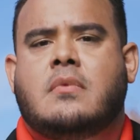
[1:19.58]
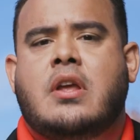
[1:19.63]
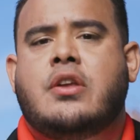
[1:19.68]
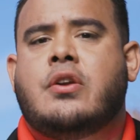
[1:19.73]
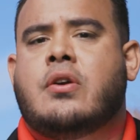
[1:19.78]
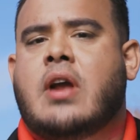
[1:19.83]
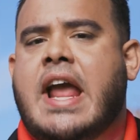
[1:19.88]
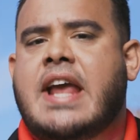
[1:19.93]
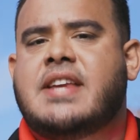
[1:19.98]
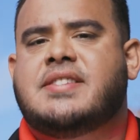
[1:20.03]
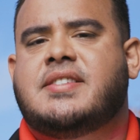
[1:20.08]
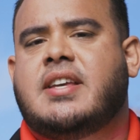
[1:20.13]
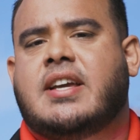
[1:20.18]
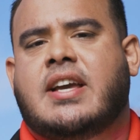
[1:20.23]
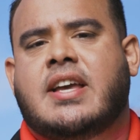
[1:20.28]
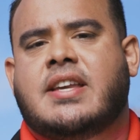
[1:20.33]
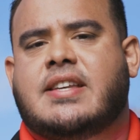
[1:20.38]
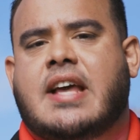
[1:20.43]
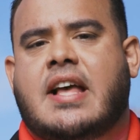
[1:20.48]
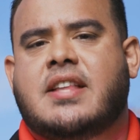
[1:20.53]
your AC
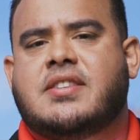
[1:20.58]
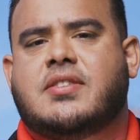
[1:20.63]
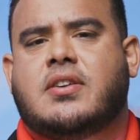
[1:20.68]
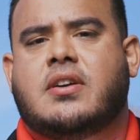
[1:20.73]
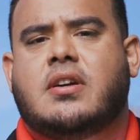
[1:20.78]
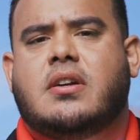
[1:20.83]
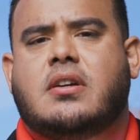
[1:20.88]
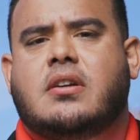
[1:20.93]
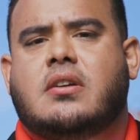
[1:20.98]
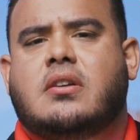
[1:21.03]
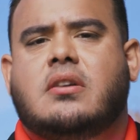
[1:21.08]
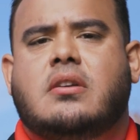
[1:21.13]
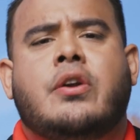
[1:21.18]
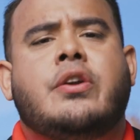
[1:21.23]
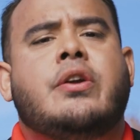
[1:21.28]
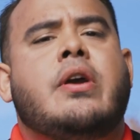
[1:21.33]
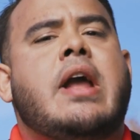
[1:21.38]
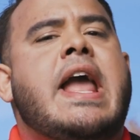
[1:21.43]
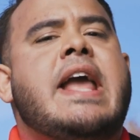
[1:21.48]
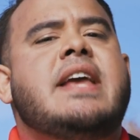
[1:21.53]
condenser, or
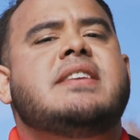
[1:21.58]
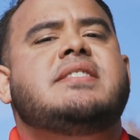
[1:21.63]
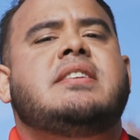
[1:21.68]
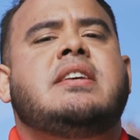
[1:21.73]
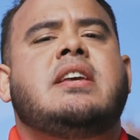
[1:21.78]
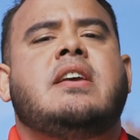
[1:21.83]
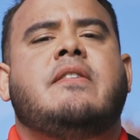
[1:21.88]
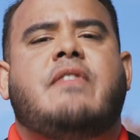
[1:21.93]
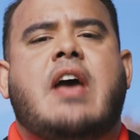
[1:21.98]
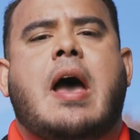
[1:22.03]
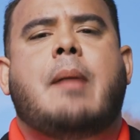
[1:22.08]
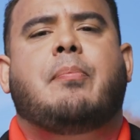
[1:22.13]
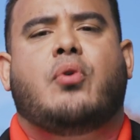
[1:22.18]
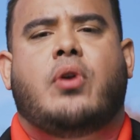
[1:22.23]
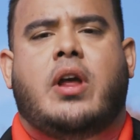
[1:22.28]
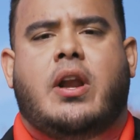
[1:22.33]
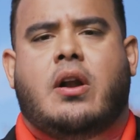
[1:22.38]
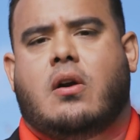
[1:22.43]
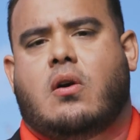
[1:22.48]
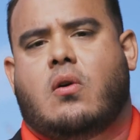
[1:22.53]
your AC
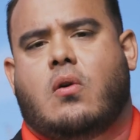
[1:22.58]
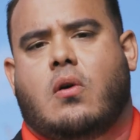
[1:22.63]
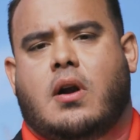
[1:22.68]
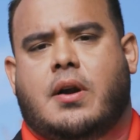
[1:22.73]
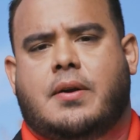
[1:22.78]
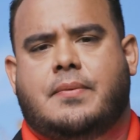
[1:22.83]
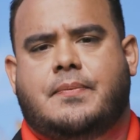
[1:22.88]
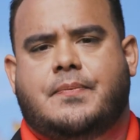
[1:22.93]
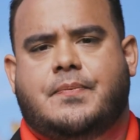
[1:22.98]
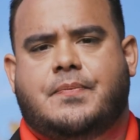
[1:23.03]
evaporator core.